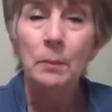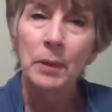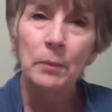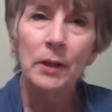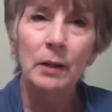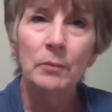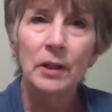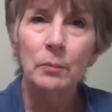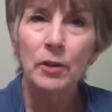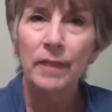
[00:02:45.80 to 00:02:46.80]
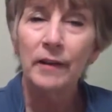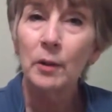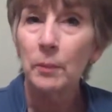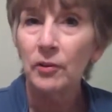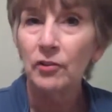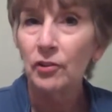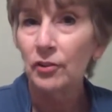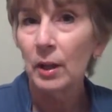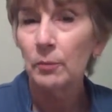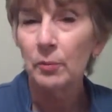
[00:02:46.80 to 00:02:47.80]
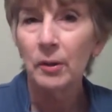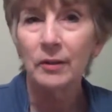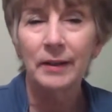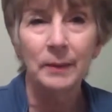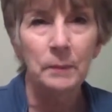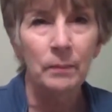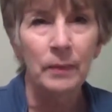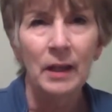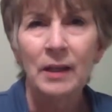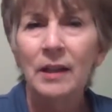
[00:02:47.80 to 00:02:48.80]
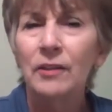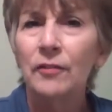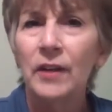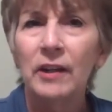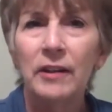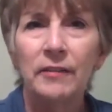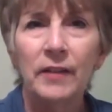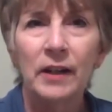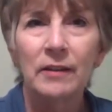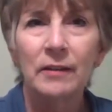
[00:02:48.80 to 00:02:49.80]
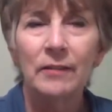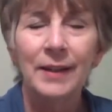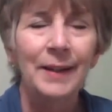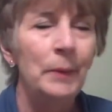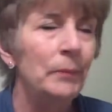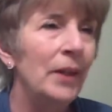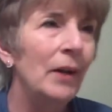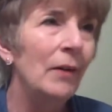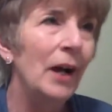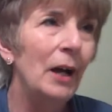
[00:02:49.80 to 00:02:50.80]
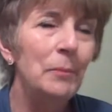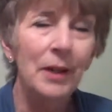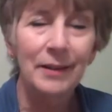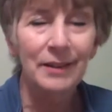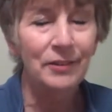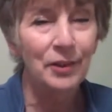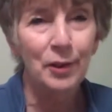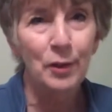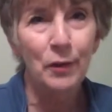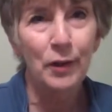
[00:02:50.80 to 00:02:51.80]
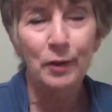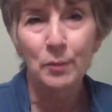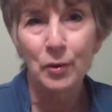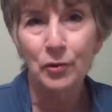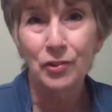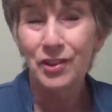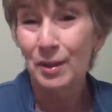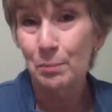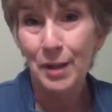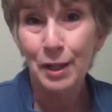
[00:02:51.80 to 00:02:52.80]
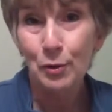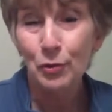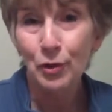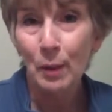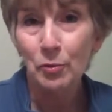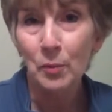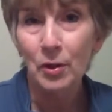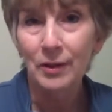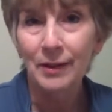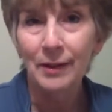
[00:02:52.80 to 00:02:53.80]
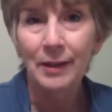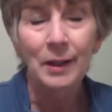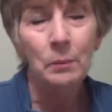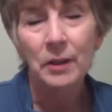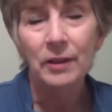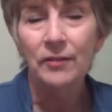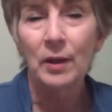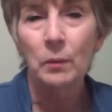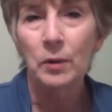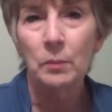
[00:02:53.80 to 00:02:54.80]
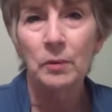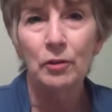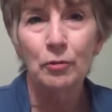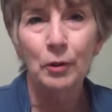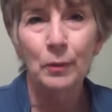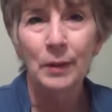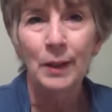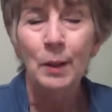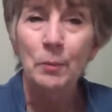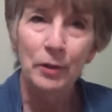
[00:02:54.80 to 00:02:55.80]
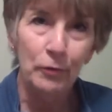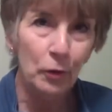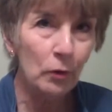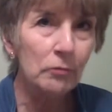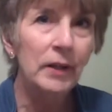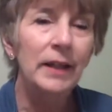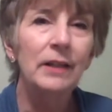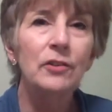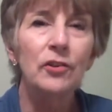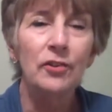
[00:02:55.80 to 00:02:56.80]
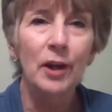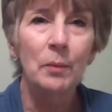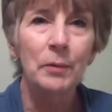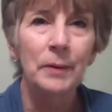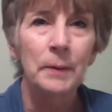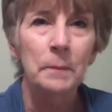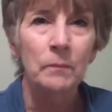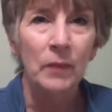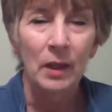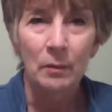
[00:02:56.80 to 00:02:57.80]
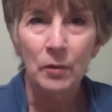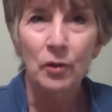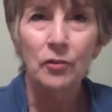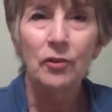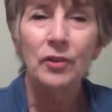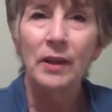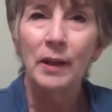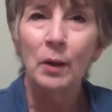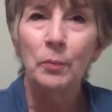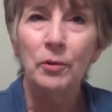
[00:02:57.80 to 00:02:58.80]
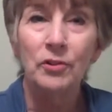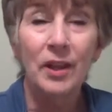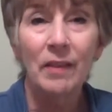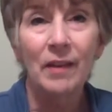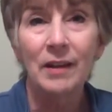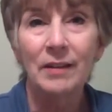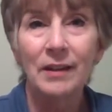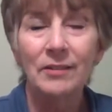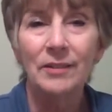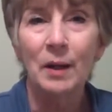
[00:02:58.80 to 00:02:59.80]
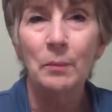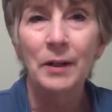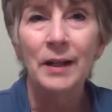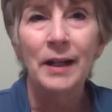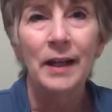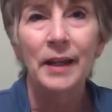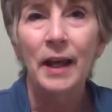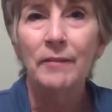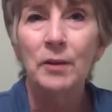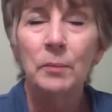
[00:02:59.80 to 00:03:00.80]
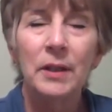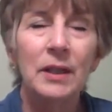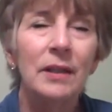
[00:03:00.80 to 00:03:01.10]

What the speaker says: People come to hypnotherapists to stop smoking. It's very effective. Now, I'm not going to tell you that hypnosis can make you stop smoking because that wouldn't be true. But if you're ready to stop, hypnosis can help you take that next step and have it be